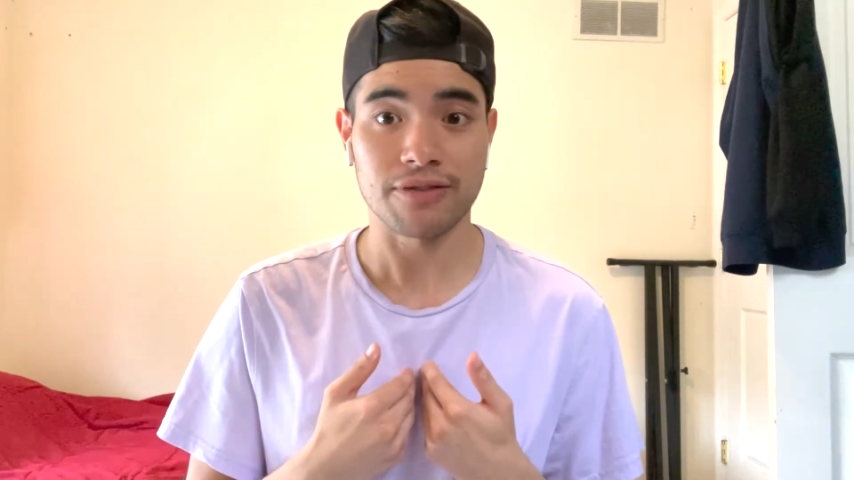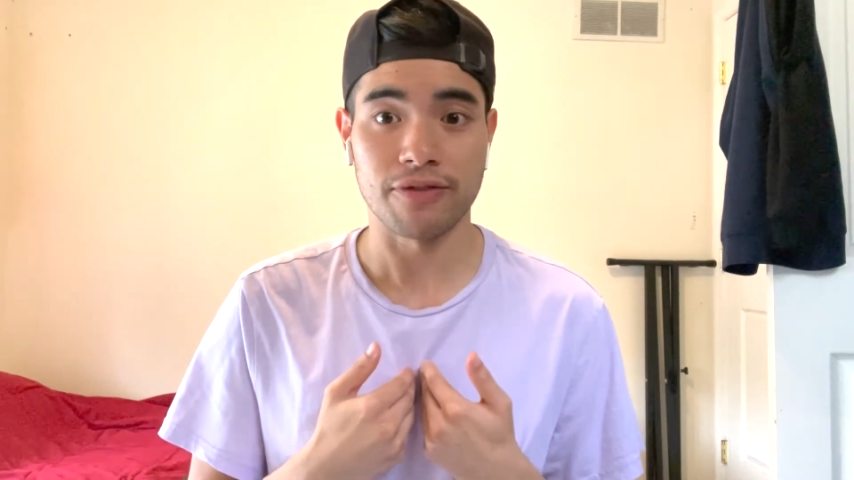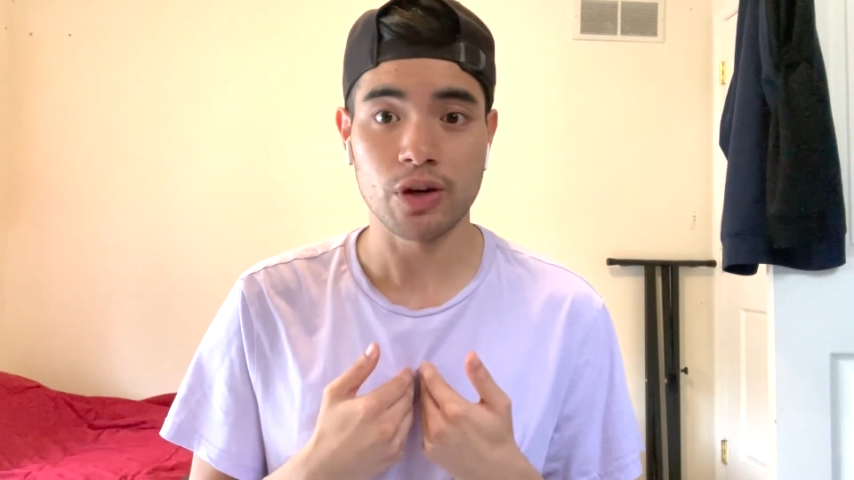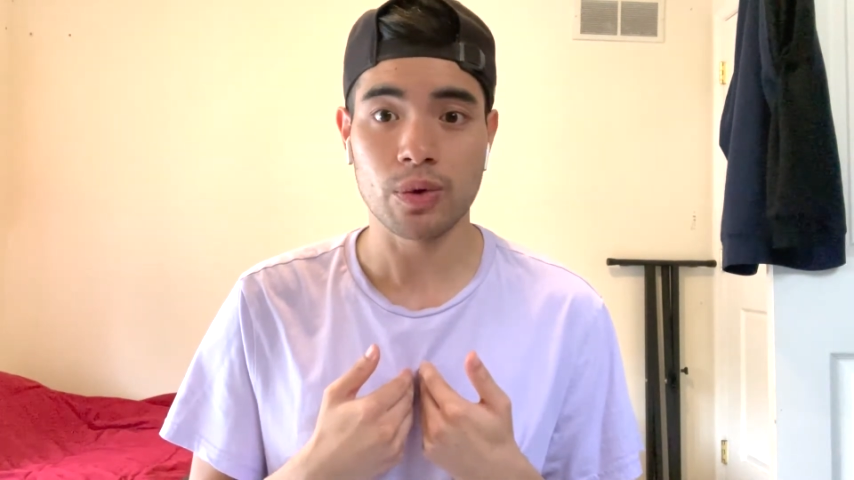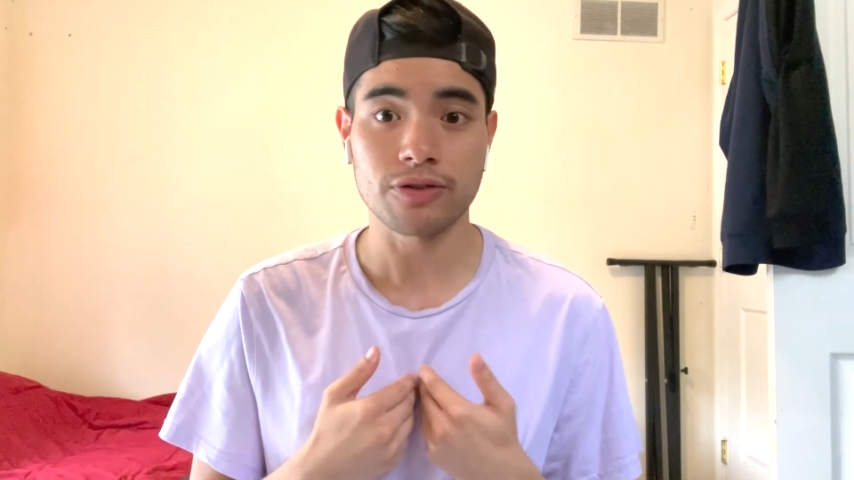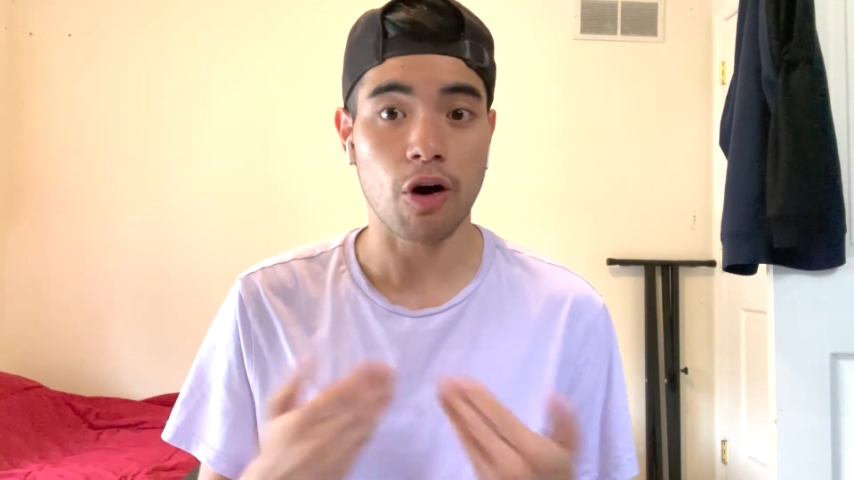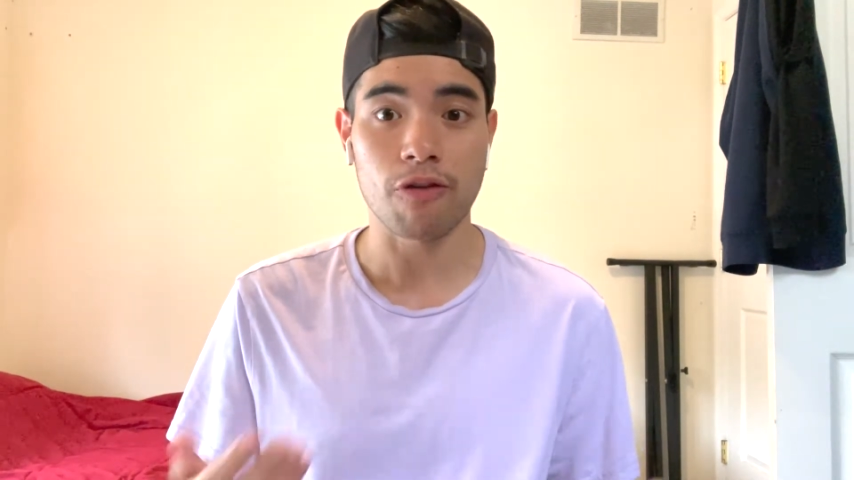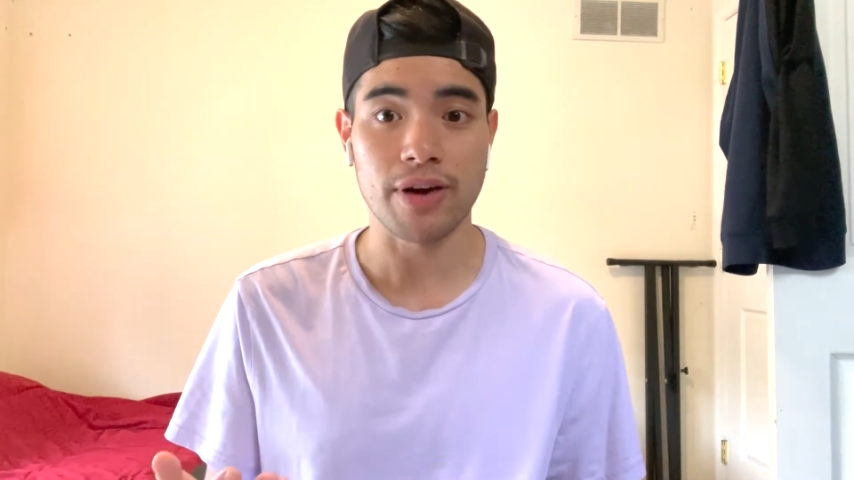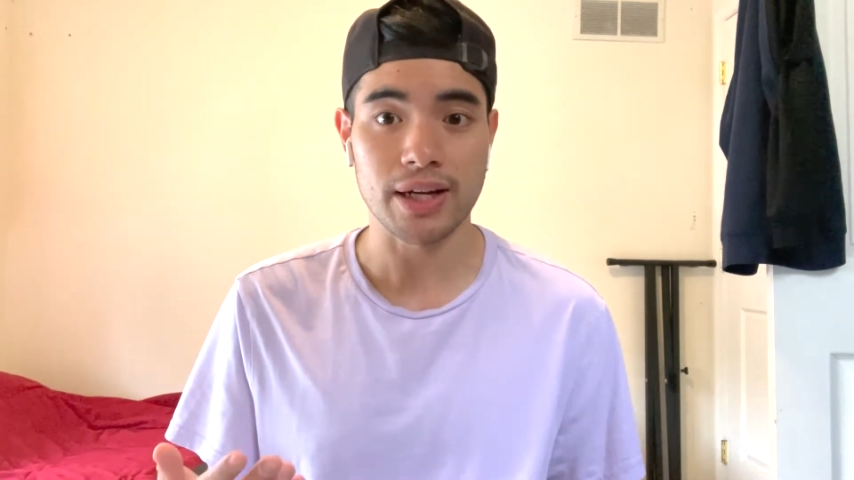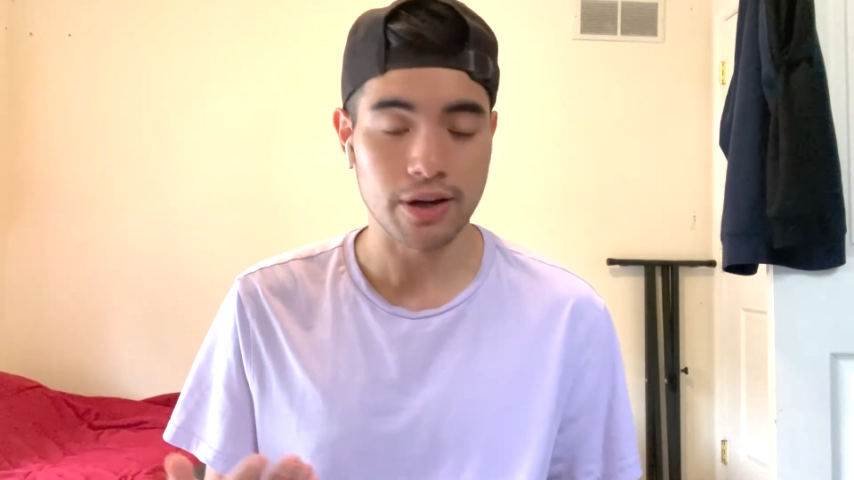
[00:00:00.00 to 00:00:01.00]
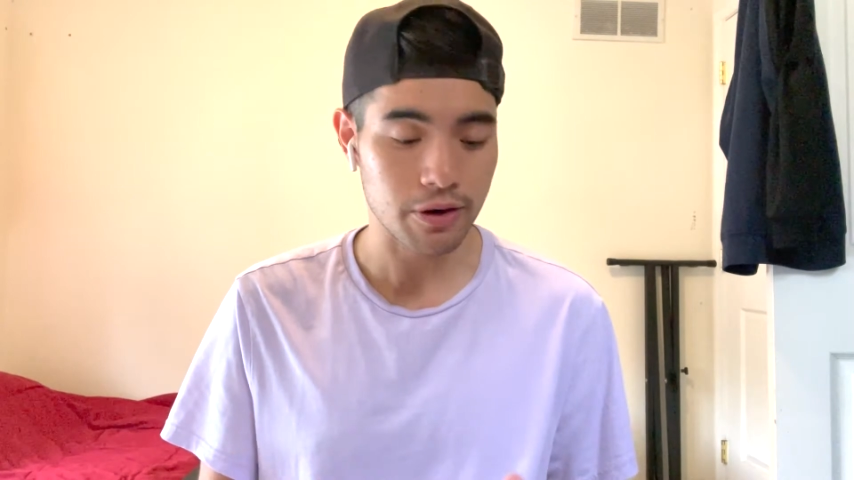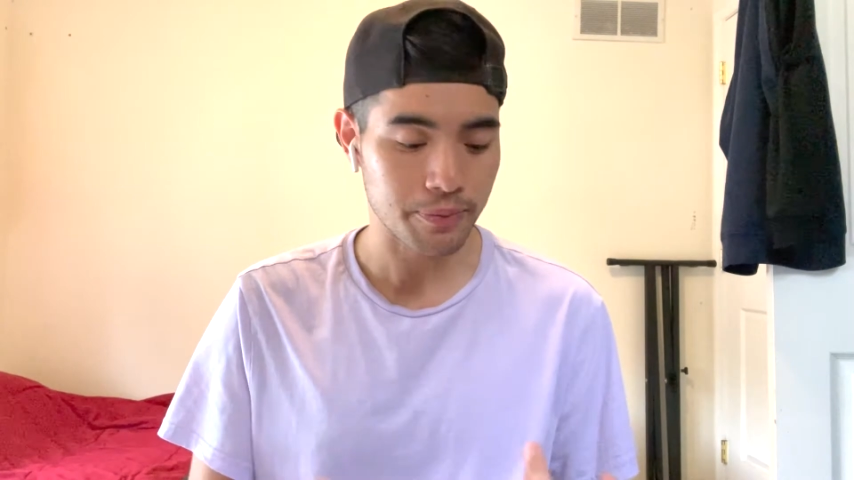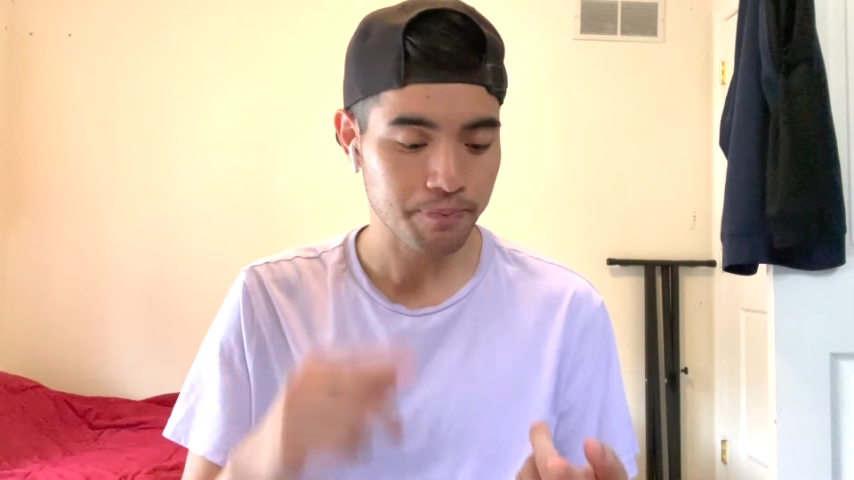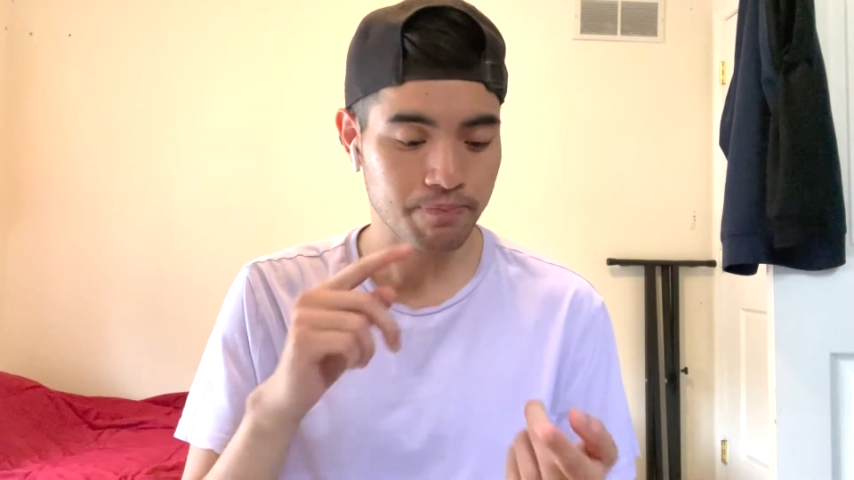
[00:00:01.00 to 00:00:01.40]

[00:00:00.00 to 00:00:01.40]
viewers already know.